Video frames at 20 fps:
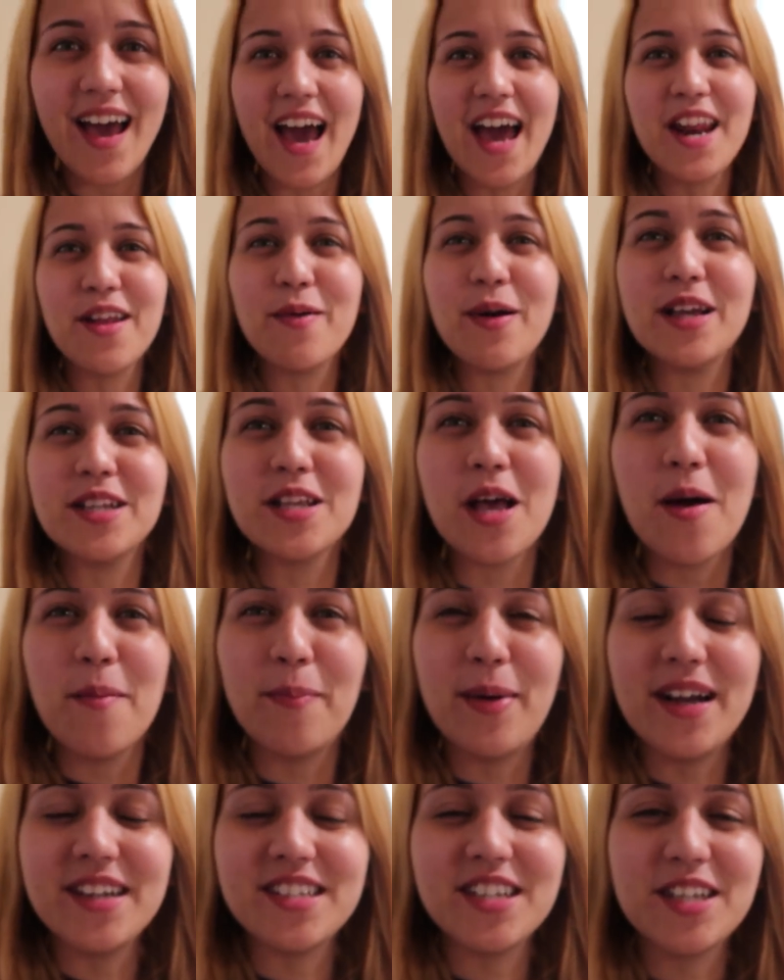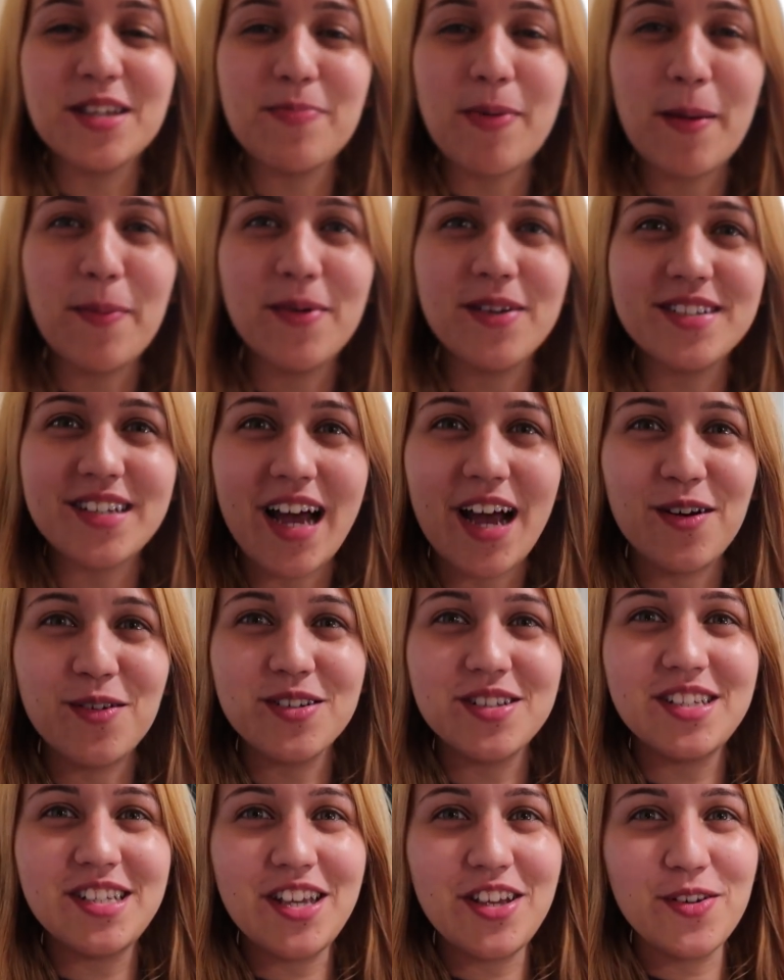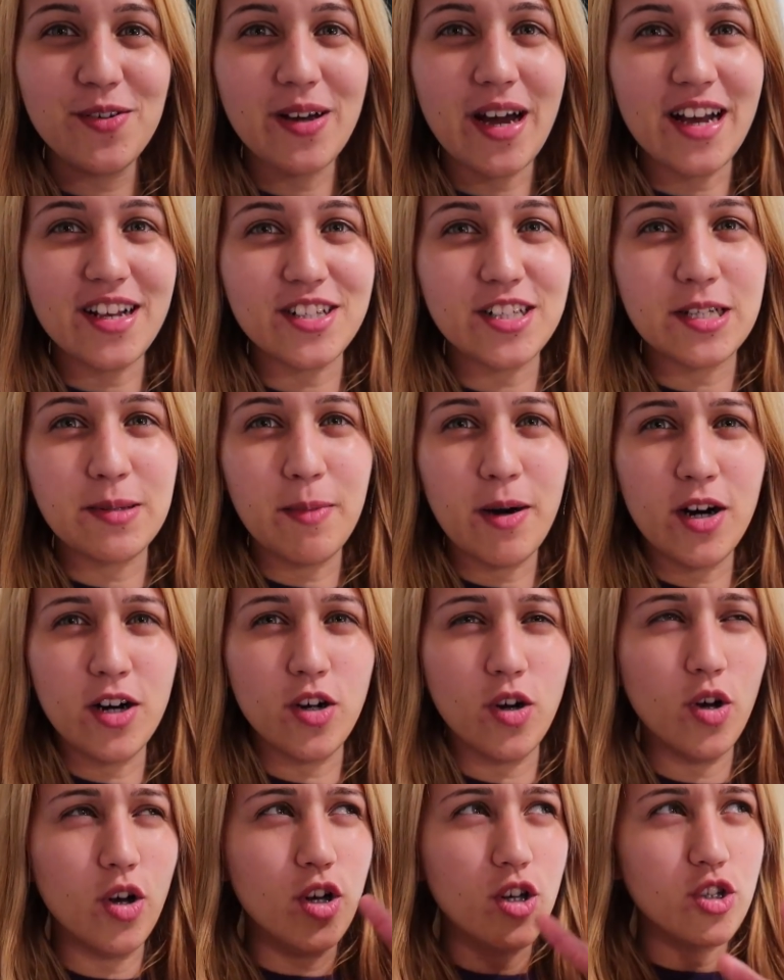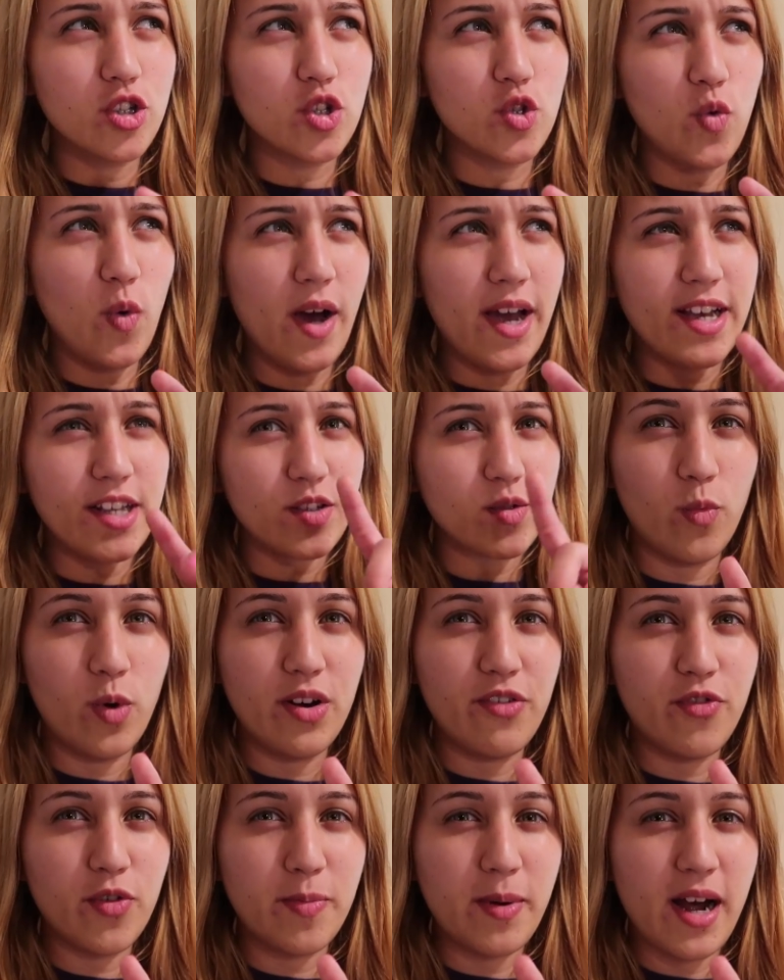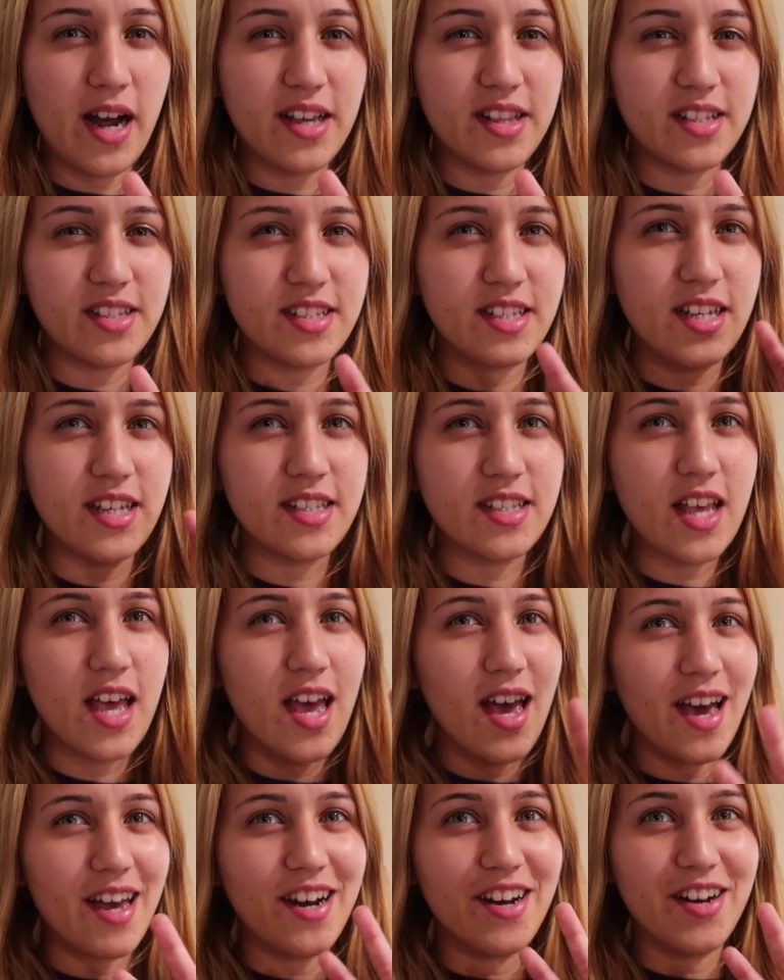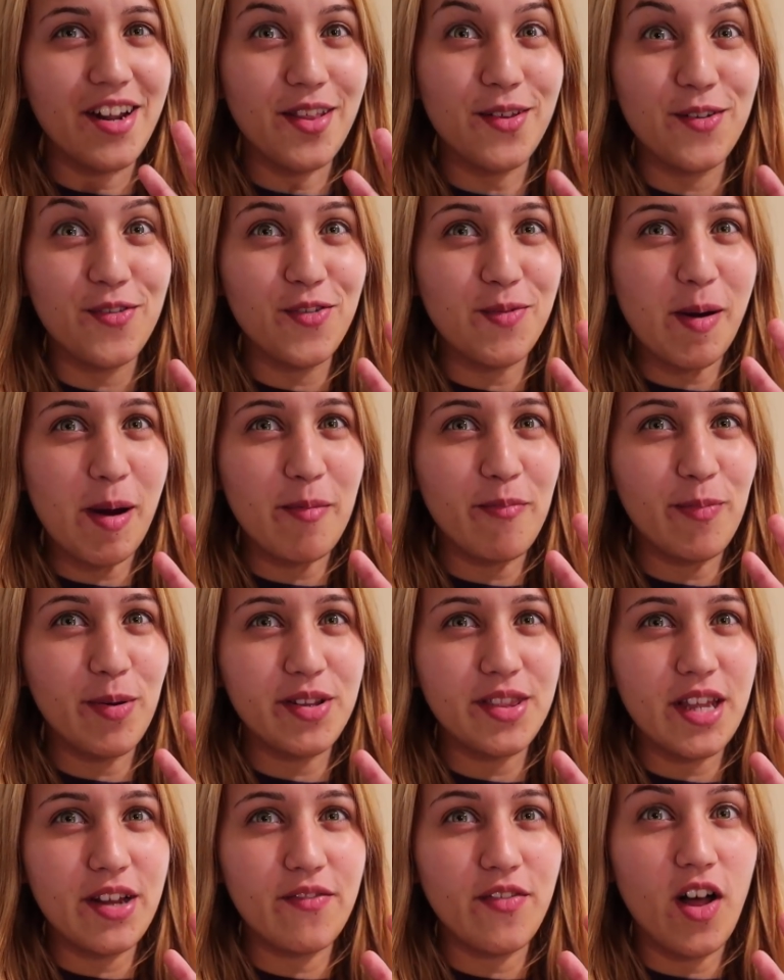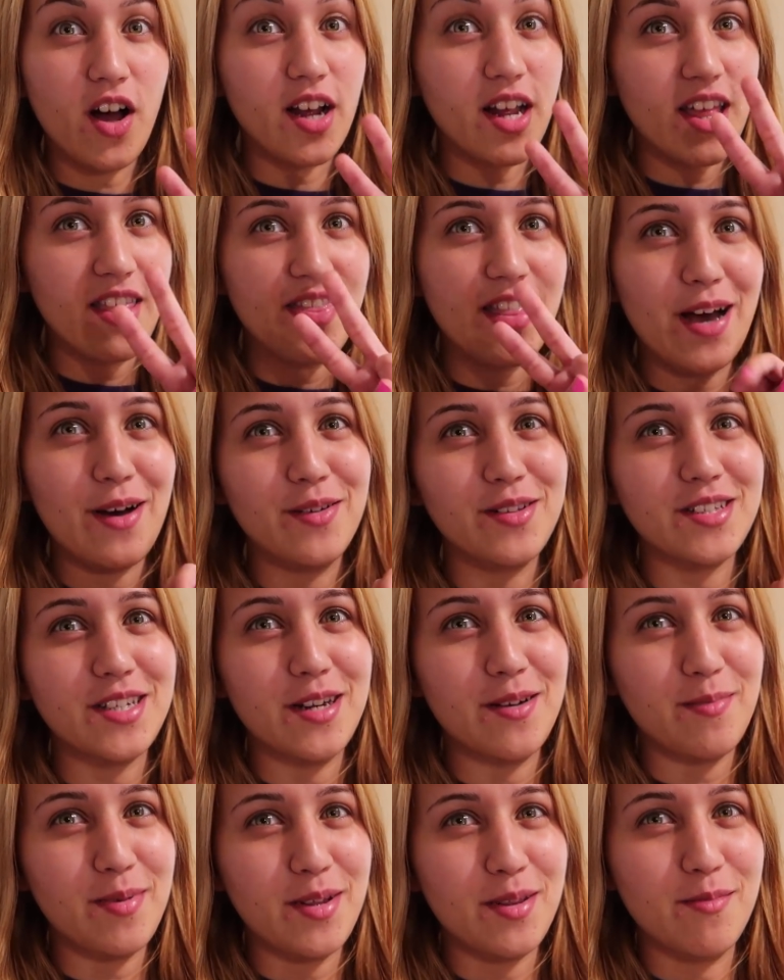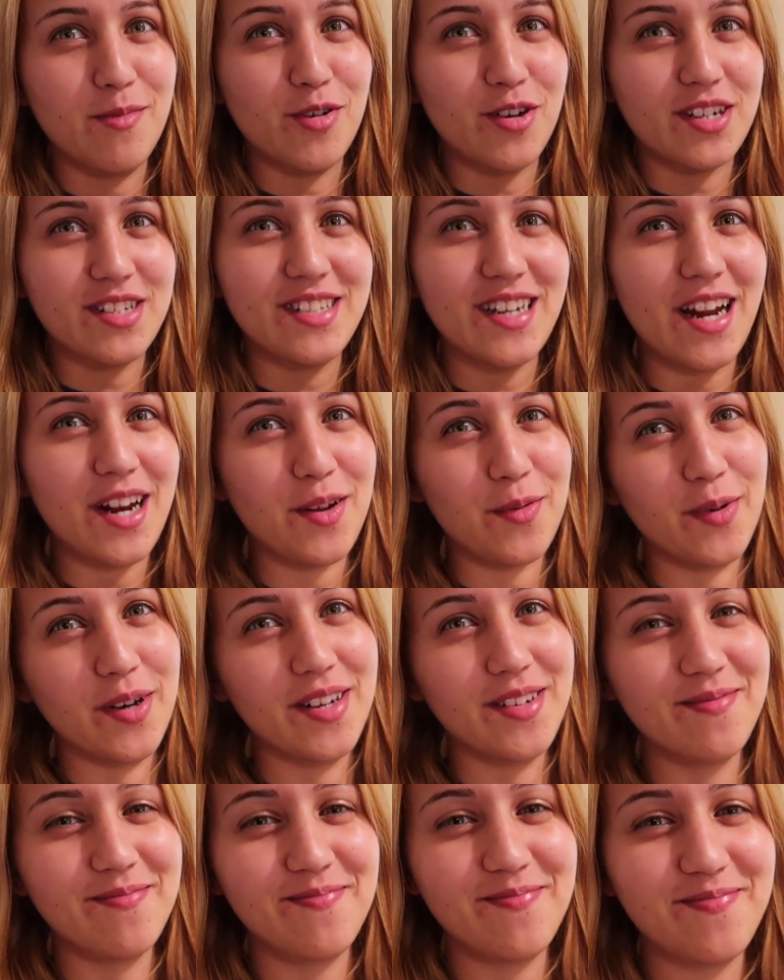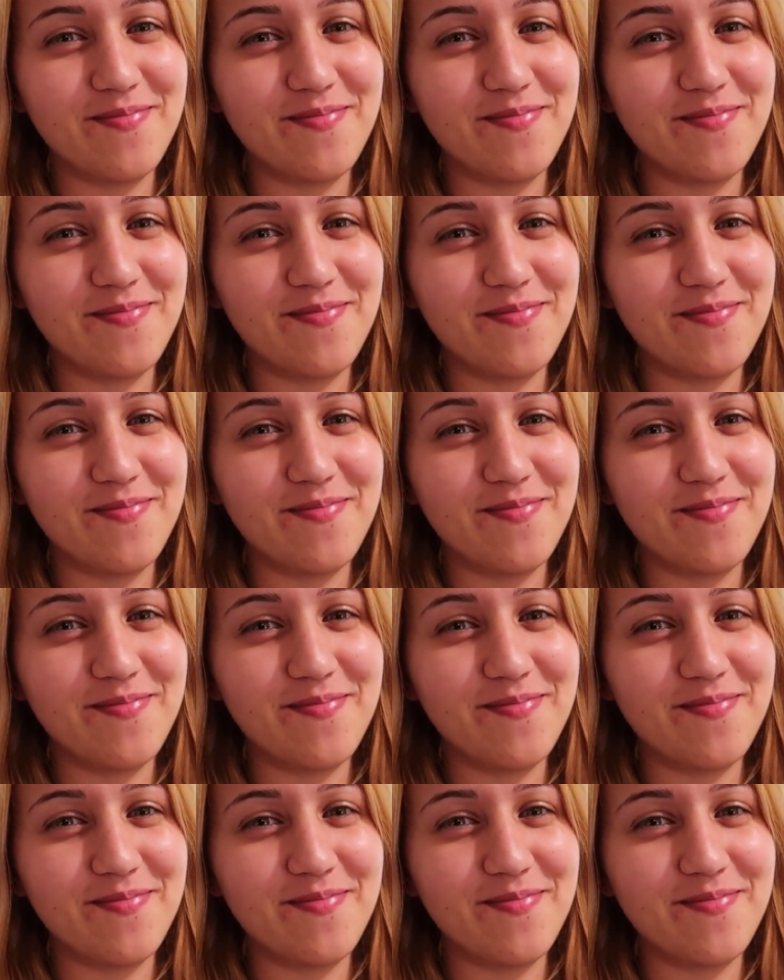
Anyways, bye Chilly Peppers. I will see you guys tomorrow twice. One for behind the scenes and another for my birthday vlog. And that one's going to be the more exciting one.